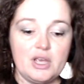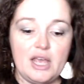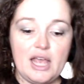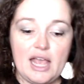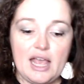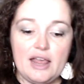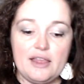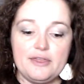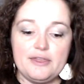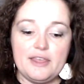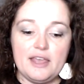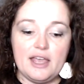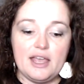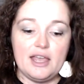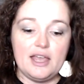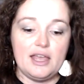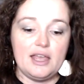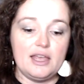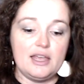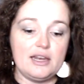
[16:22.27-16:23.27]
And
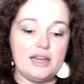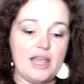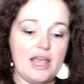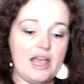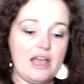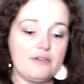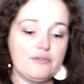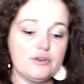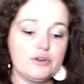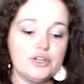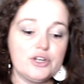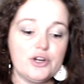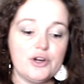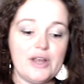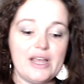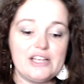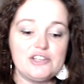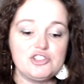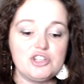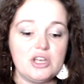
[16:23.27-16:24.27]
then
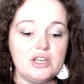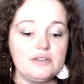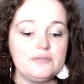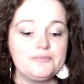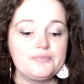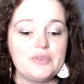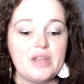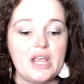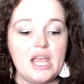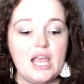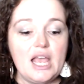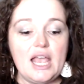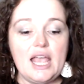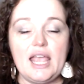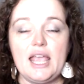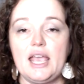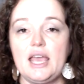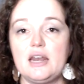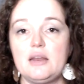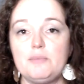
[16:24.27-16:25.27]
Afro-Eurasia
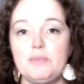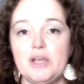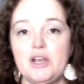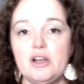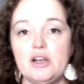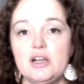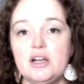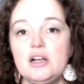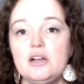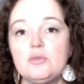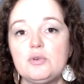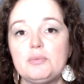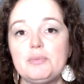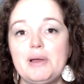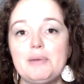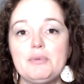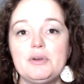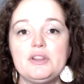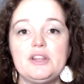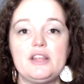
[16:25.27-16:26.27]
and America,
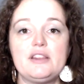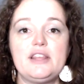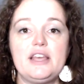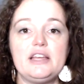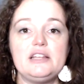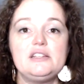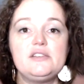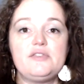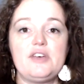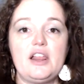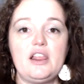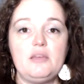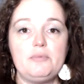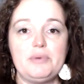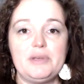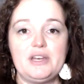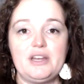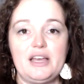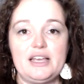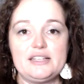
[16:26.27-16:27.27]
remember that they develop
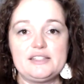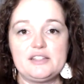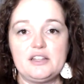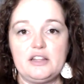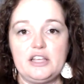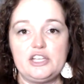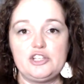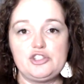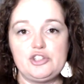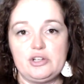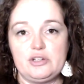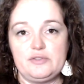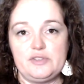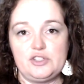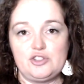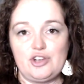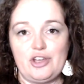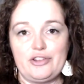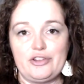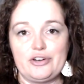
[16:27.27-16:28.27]
in isolation of
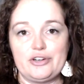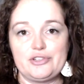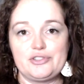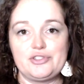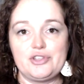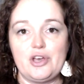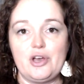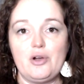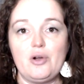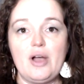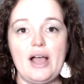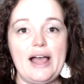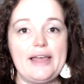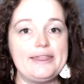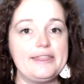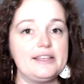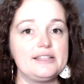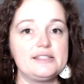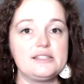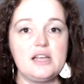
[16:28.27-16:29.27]
each other. So
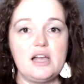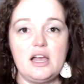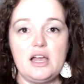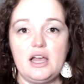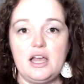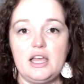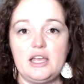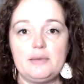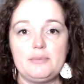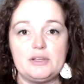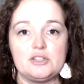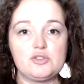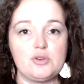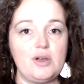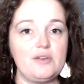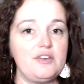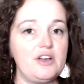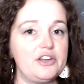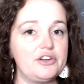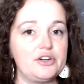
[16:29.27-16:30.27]
at this time, at
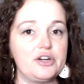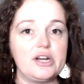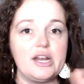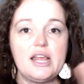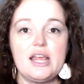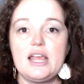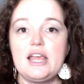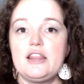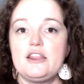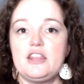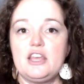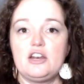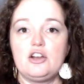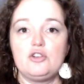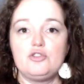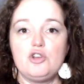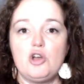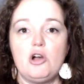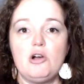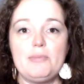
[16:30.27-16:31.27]
1200, they
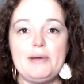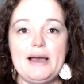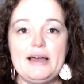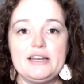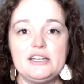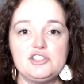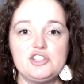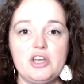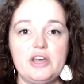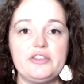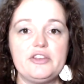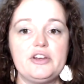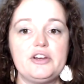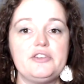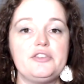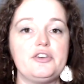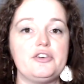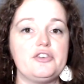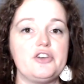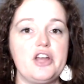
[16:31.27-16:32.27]
don't know about each other.
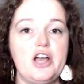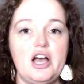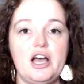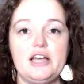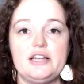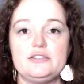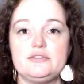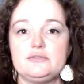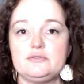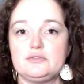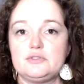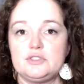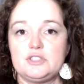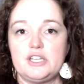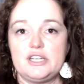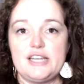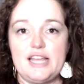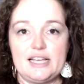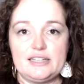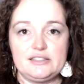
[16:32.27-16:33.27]
They're not
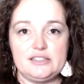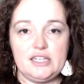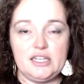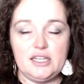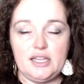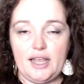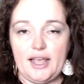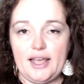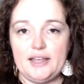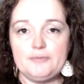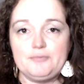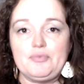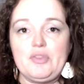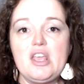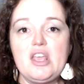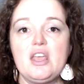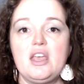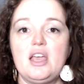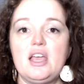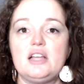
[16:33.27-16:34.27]
connecting yet.
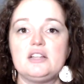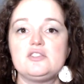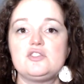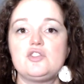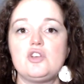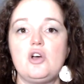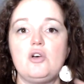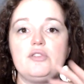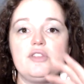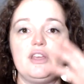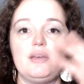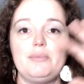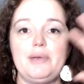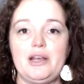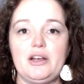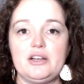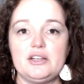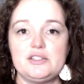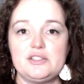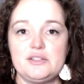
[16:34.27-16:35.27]
And so the
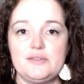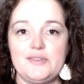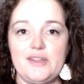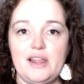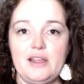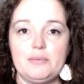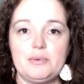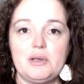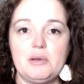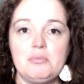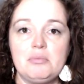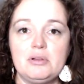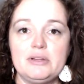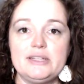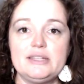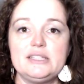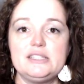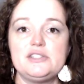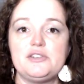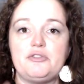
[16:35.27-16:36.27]
Americas develop
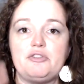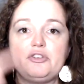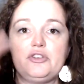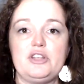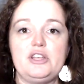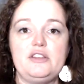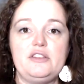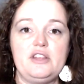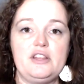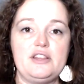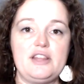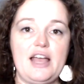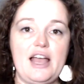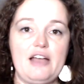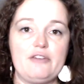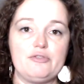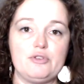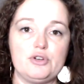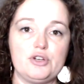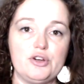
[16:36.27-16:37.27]
completely differently than
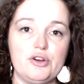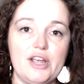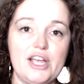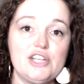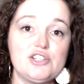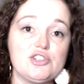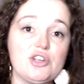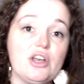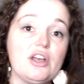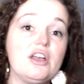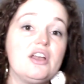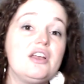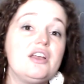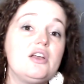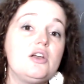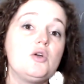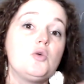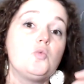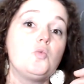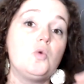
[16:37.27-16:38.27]
Afro-Eurasia.
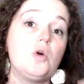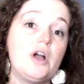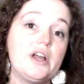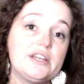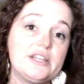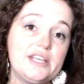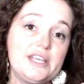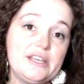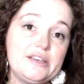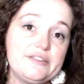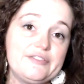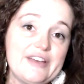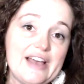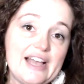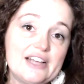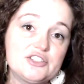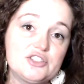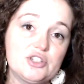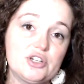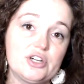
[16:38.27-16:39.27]
One key
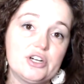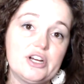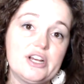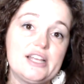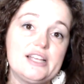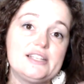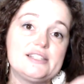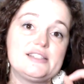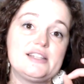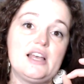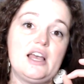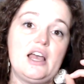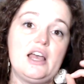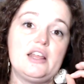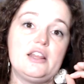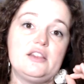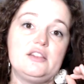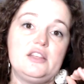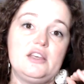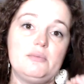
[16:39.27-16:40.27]
factor is that
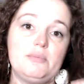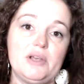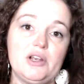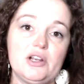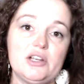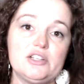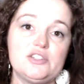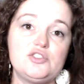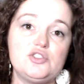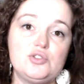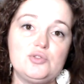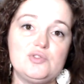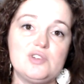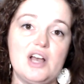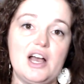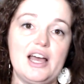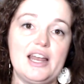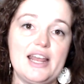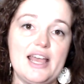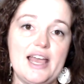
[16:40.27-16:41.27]
the Americas do
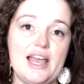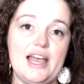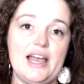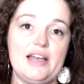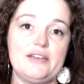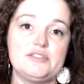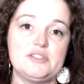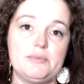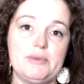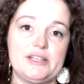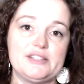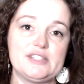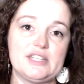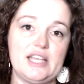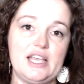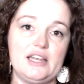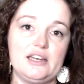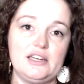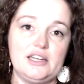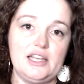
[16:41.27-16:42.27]
not have
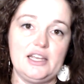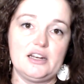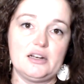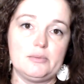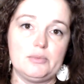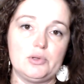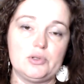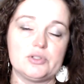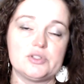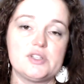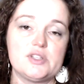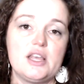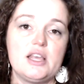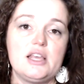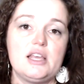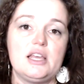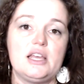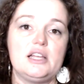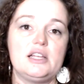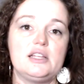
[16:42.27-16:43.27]
domesticated animals.
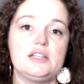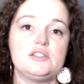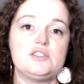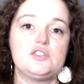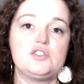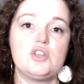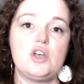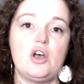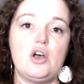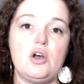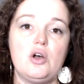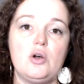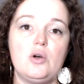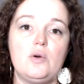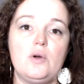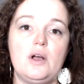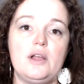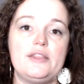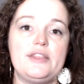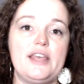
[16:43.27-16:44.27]
And
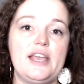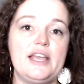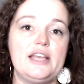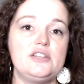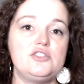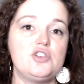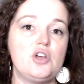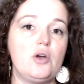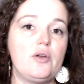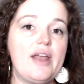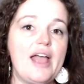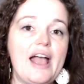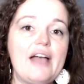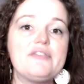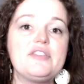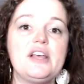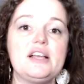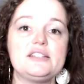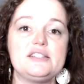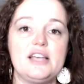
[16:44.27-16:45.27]
so they don't
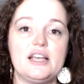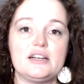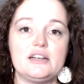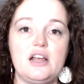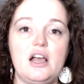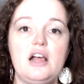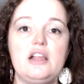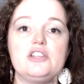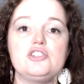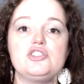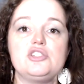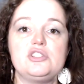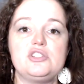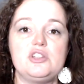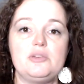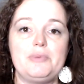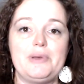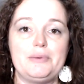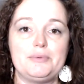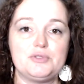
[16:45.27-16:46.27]
have that technology
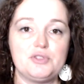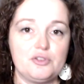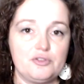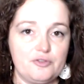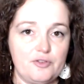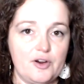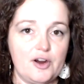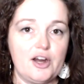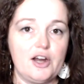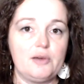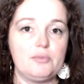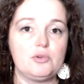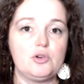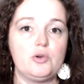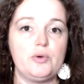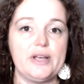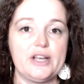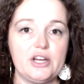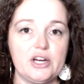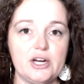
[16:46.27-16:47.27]
to be able to farm
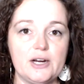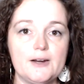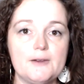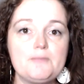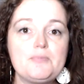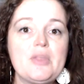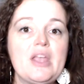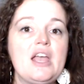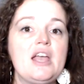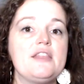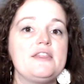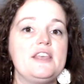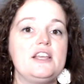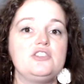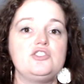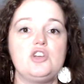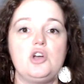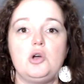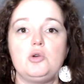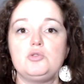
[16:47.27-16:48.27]
quicker. They
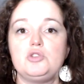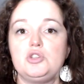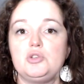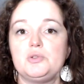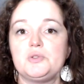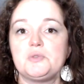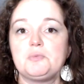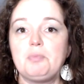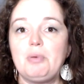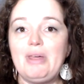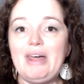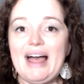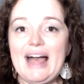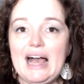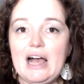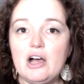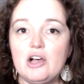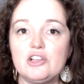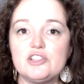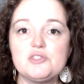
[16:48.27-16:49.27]
don't use
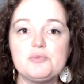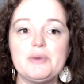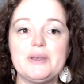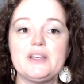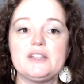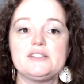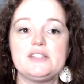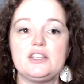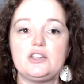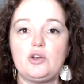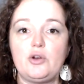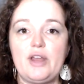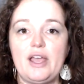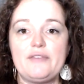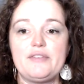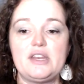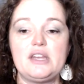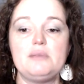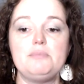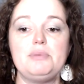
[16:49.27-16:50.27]
plows because they don't
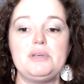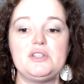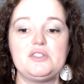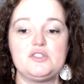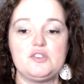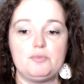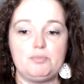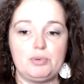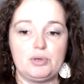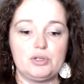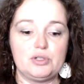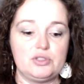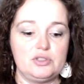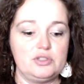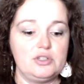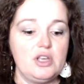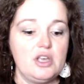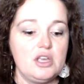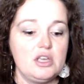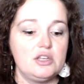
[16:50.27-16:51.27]
have any beast of
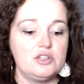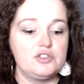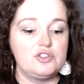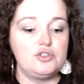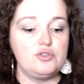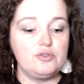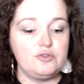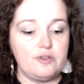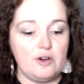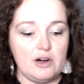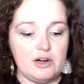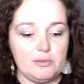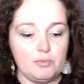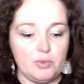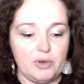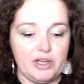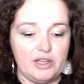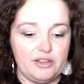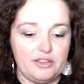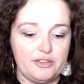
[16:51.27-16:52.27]
burden to farm
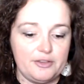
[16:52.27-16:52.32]
with.